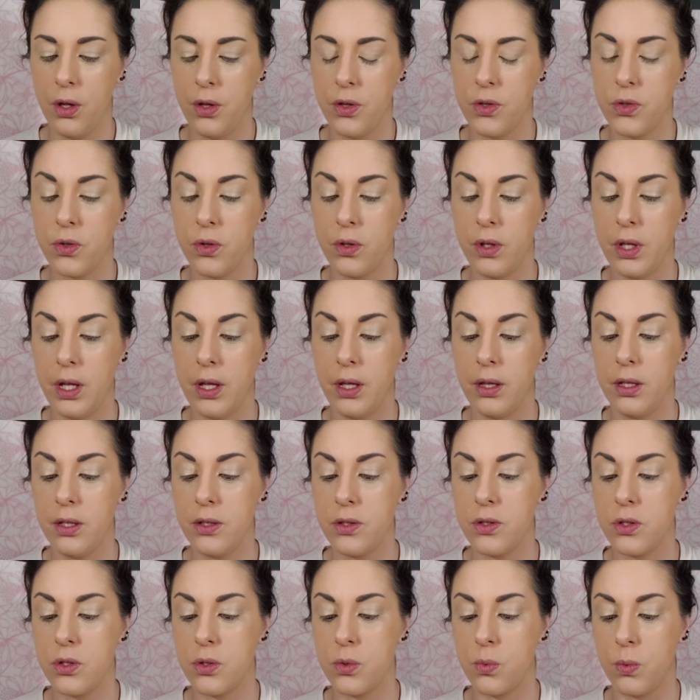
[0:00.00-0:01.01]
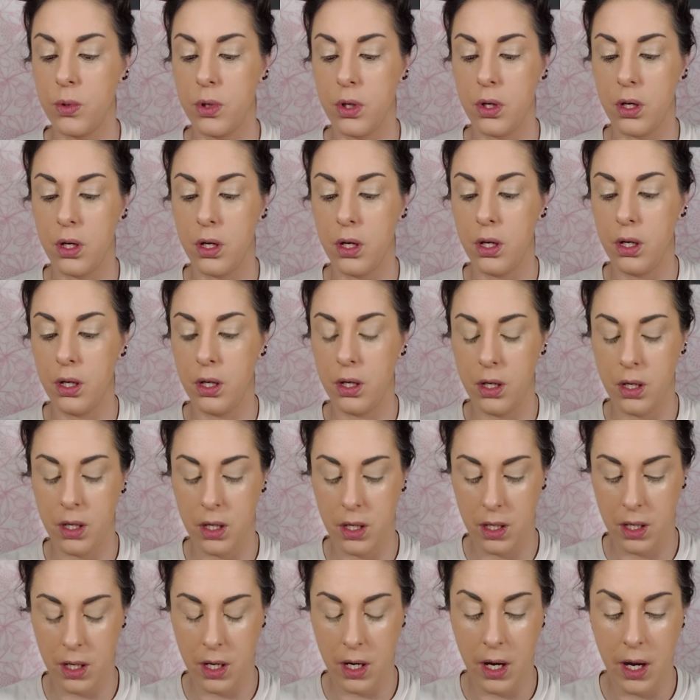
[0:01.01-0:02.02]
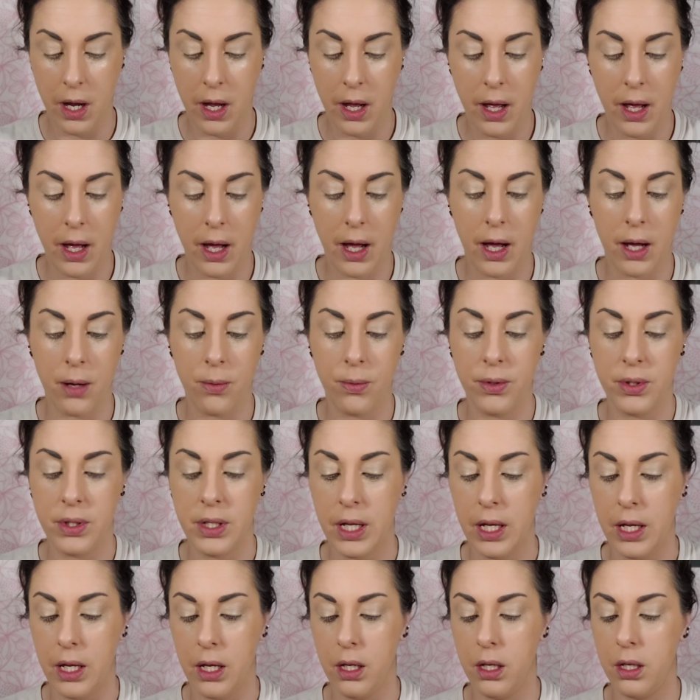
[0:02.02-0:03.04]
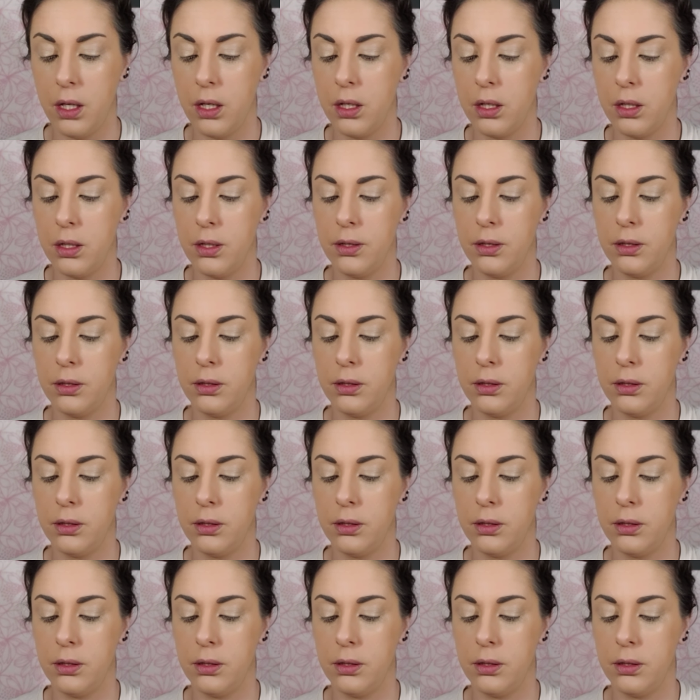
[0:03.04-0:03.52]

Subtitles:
So then this is where I would take,